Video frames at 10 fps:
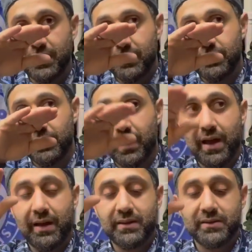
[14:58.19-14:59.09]
the
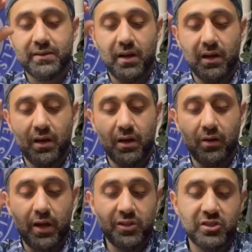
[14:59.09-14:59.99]
lines
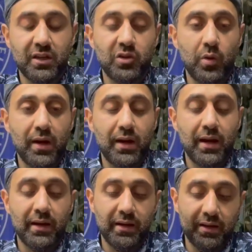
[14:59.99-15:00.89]
etched into it,
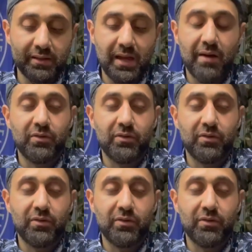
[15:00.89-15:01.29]
and it does have the